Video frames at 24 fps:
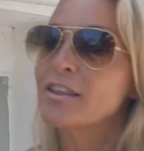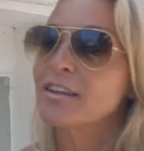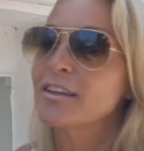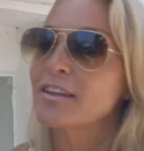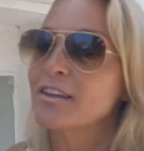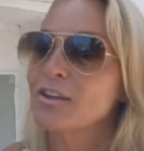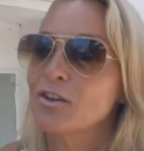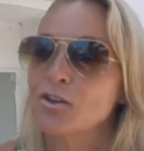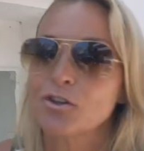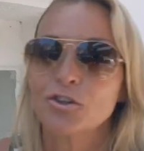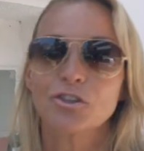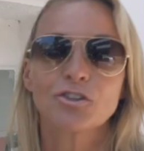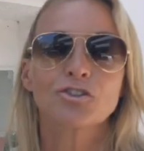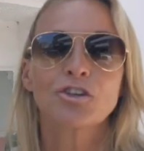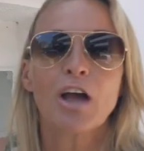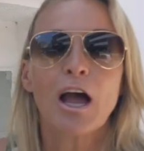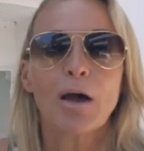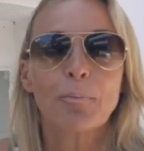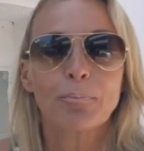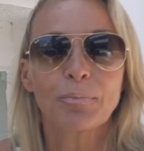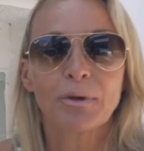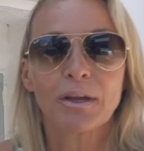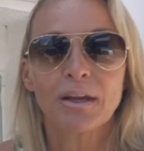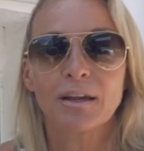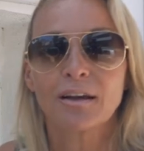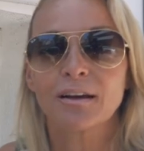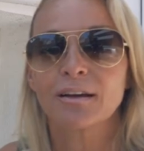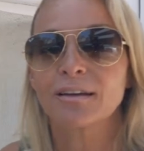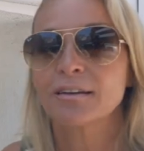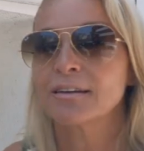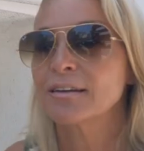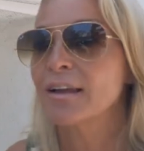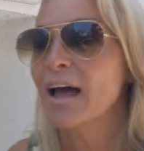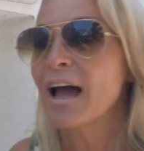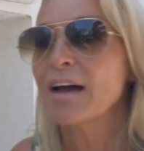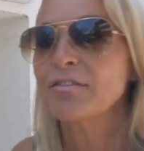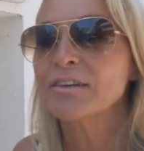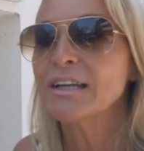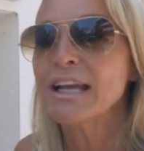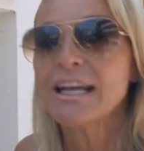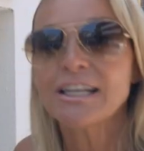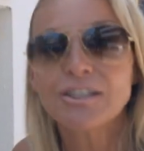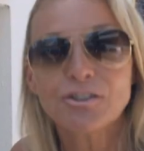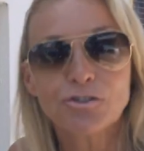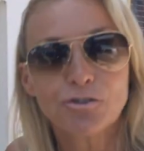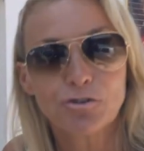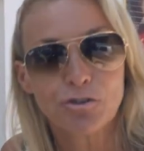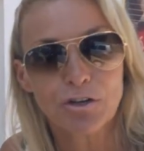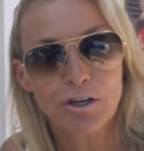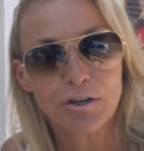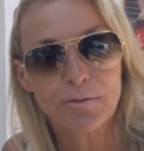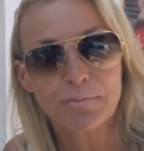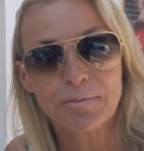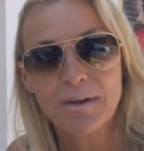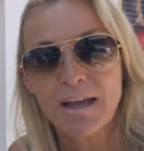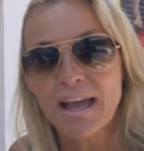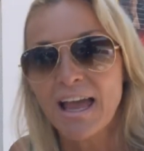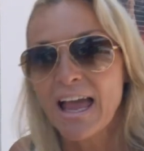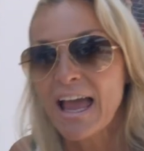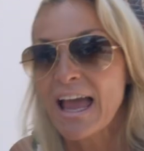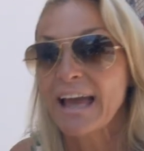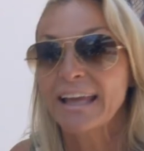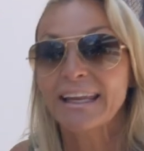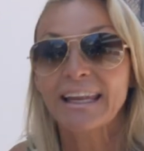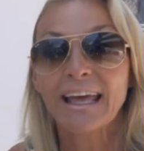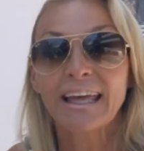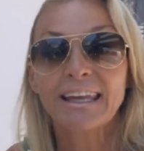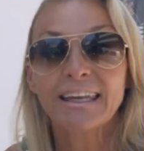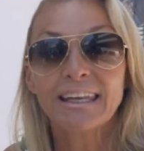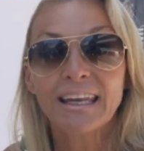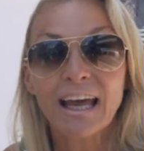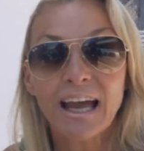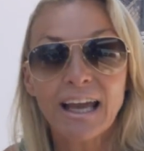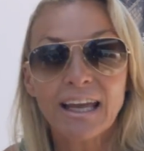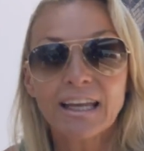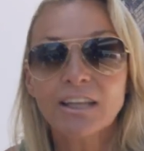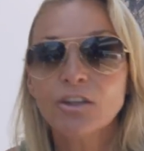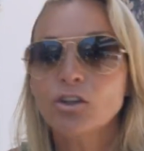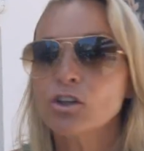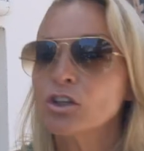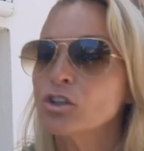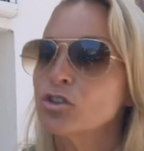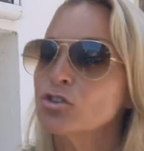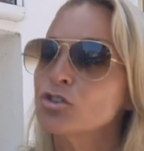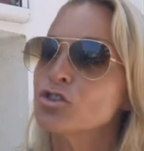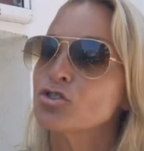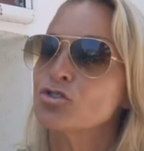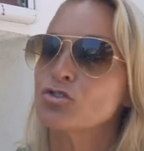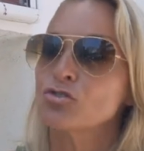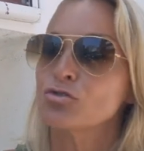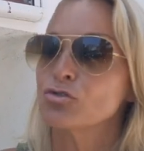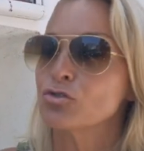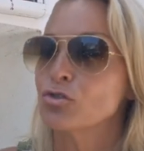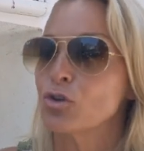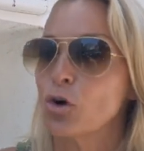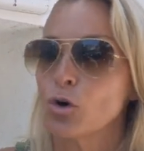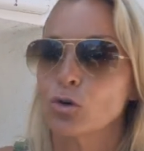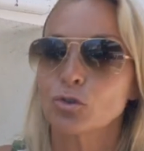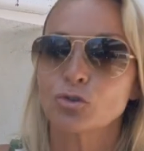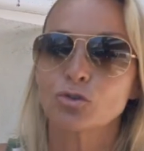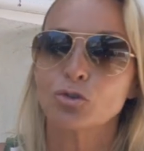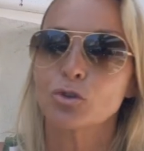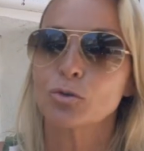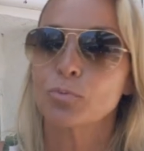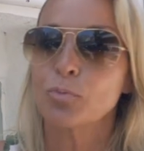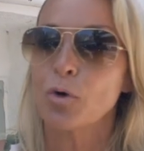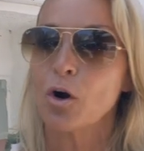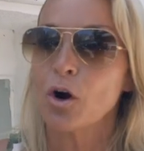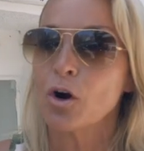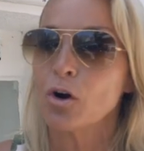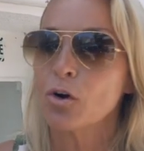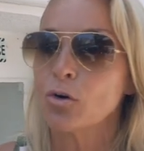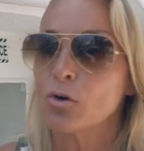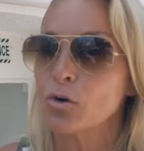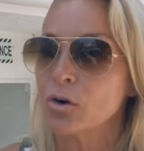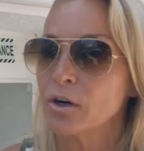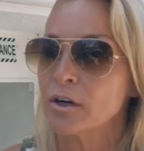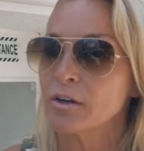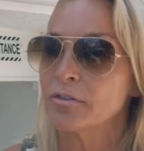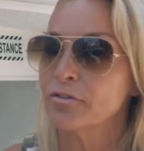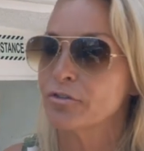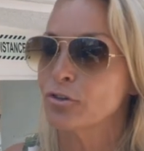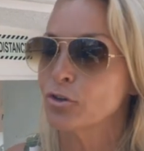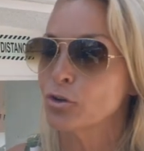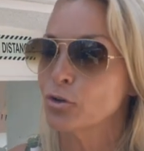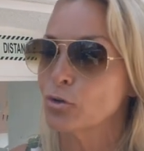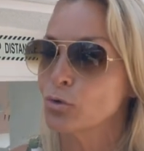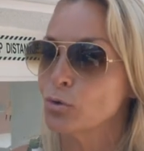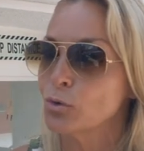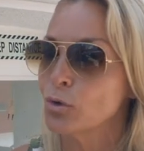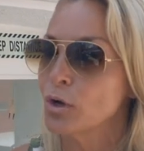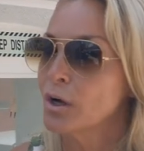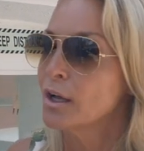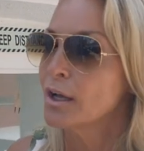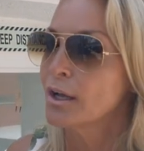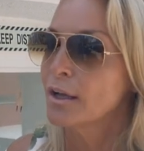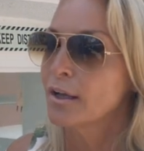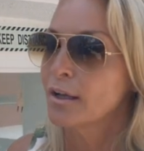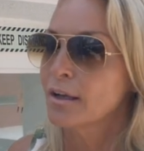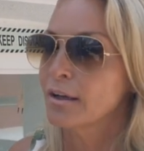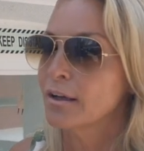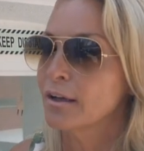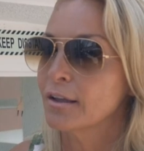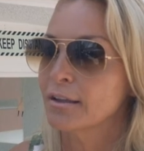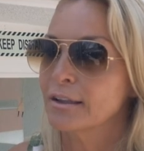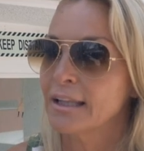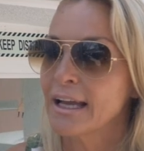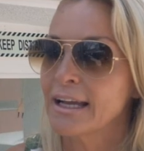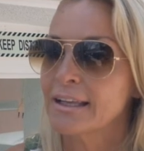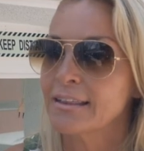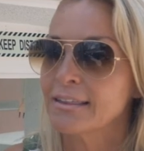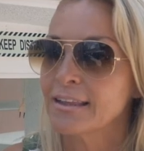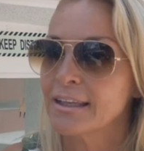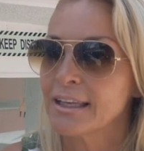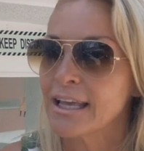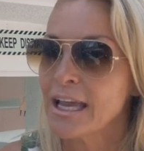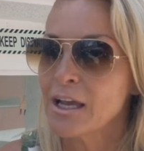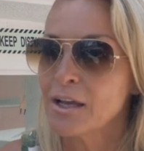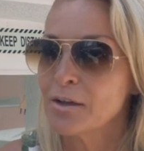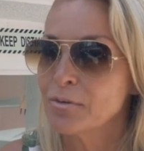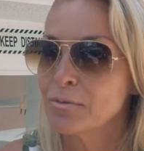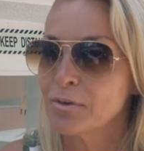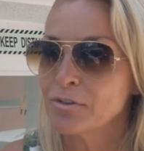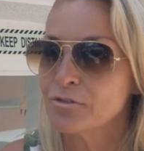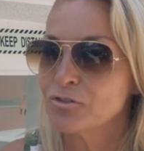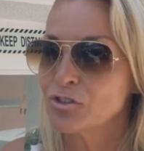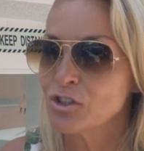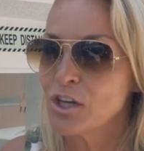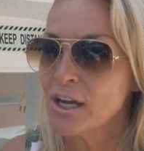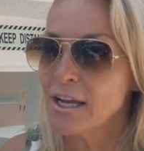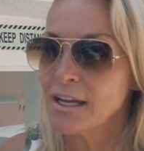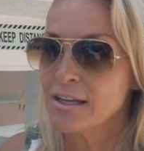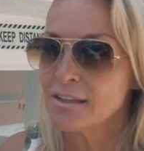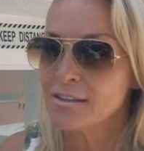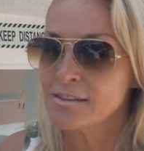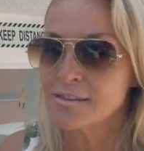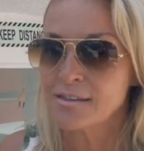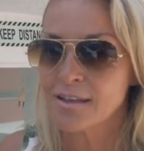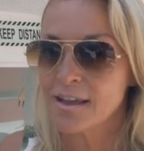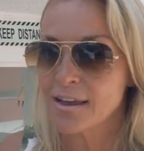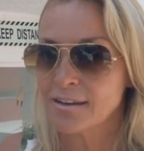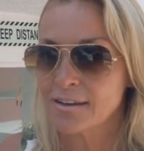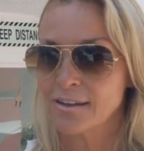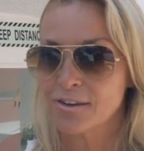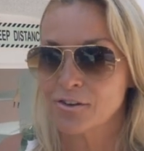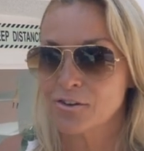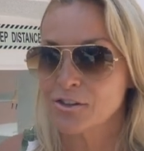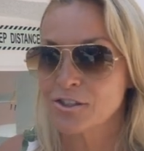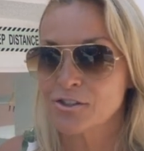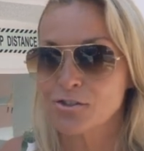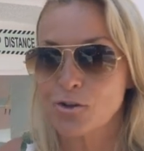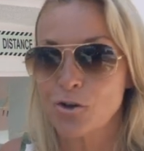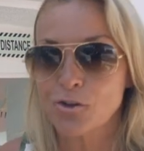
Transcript: the, you know, the shopping and have an ice cream. And at night, you can just go to a bar or if you uh, like the game of chance, then there is